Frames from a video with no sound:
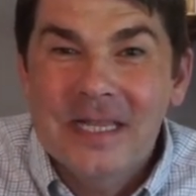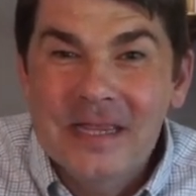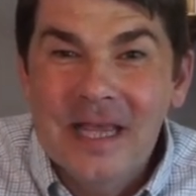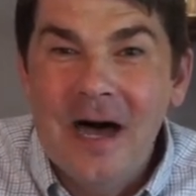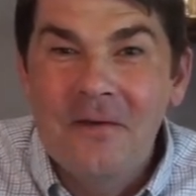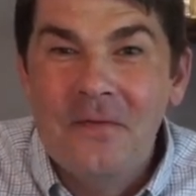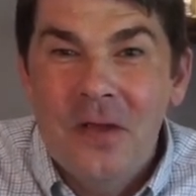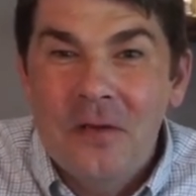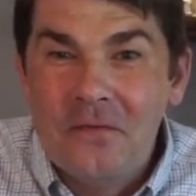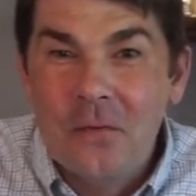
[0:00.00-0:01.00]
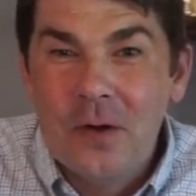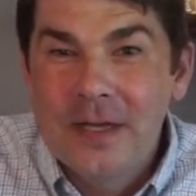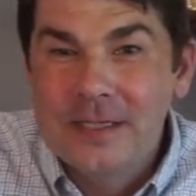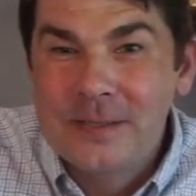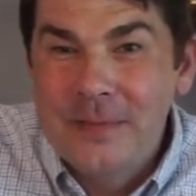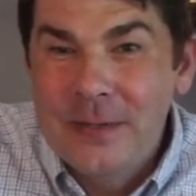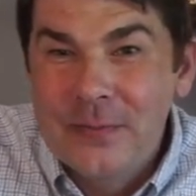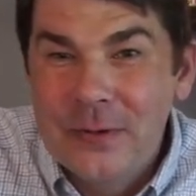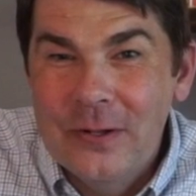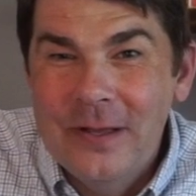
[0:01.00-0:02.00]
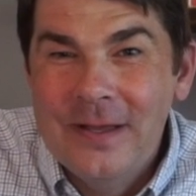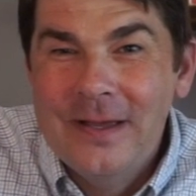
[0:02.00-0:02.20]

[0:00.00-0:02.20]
love for his people.